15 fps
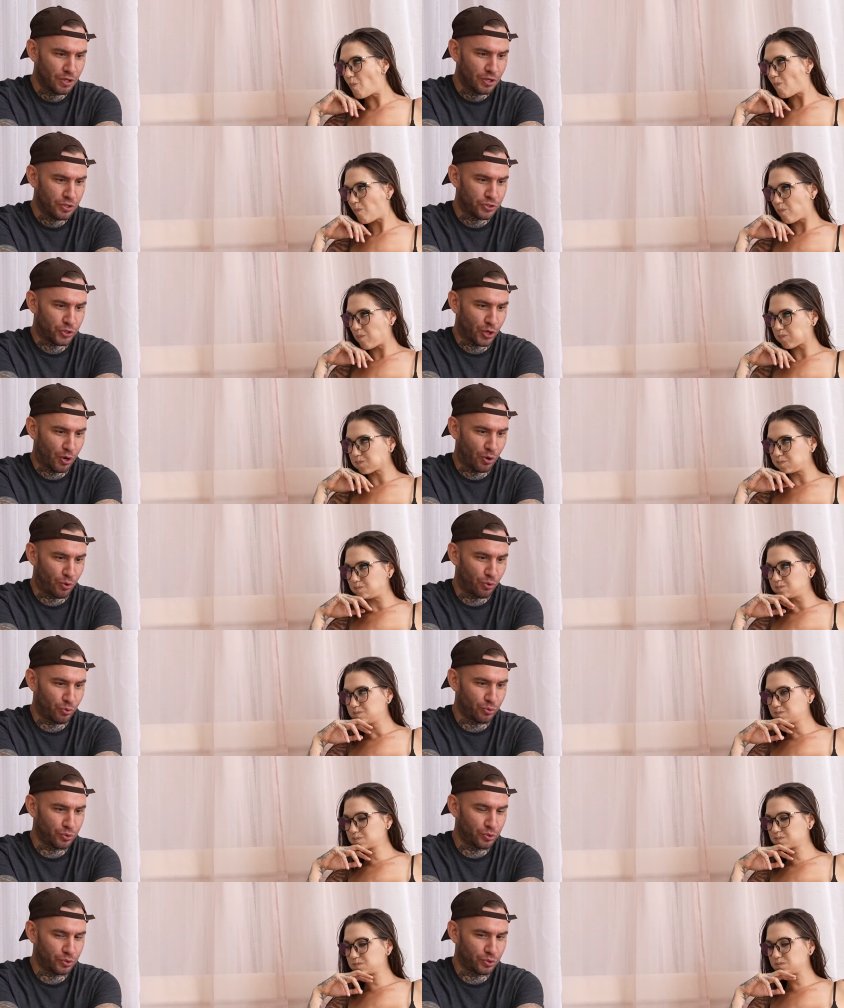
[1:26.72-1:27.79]

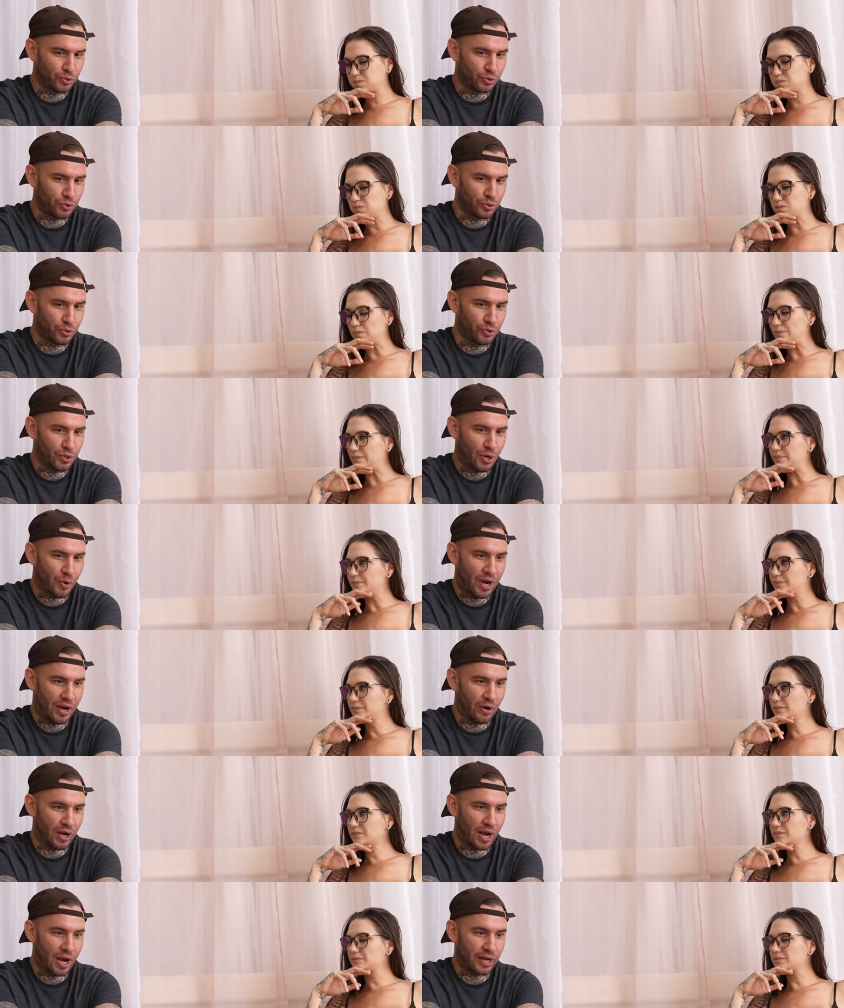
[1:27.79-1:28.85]
Speaker 1: so, you know
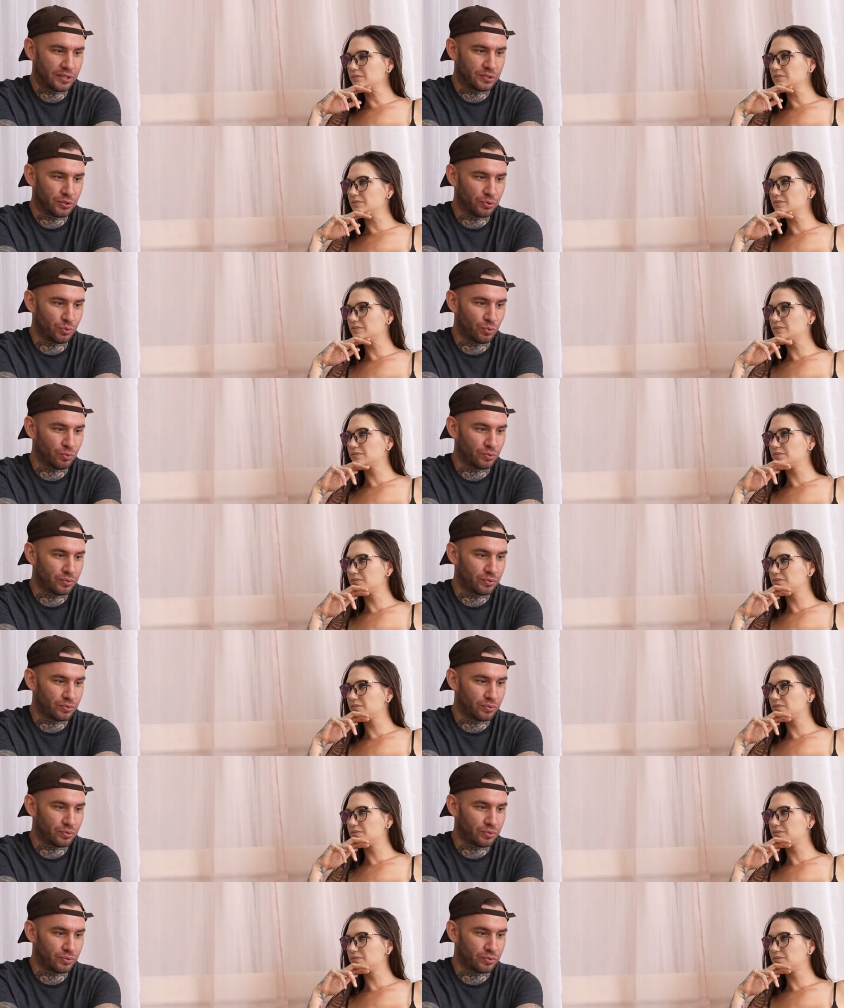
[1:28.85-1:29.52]
how I do